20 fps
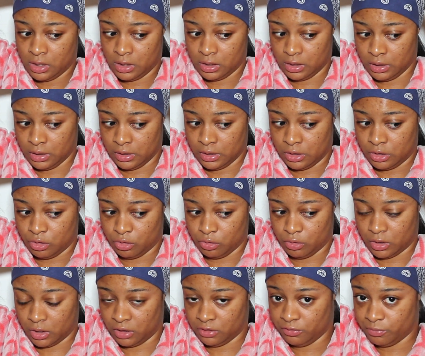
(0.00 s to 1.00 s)
is to
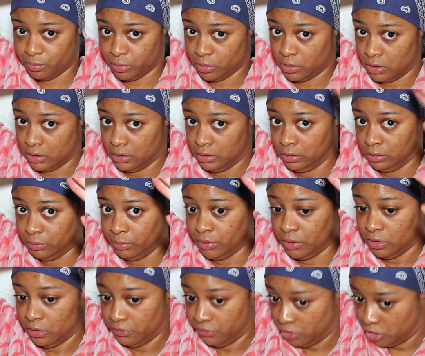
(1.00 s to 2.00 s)
kind of put a little
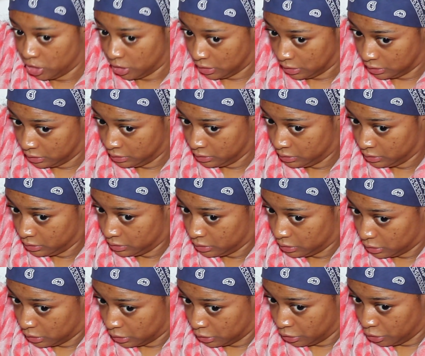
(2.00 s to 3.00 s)
bit of gel
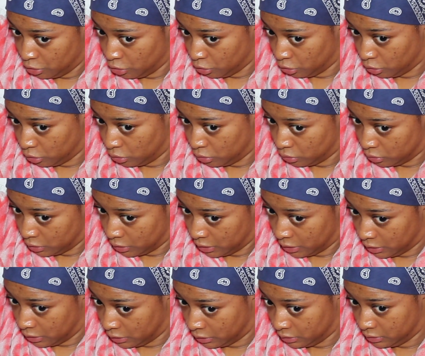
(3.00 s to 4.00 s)
on your own
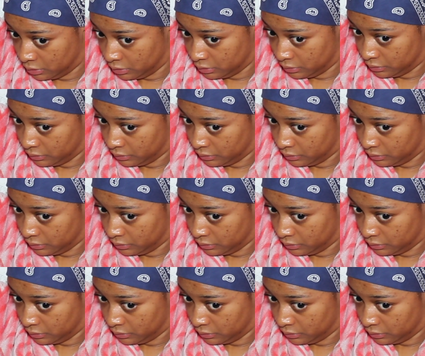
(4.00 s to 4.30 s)
hair,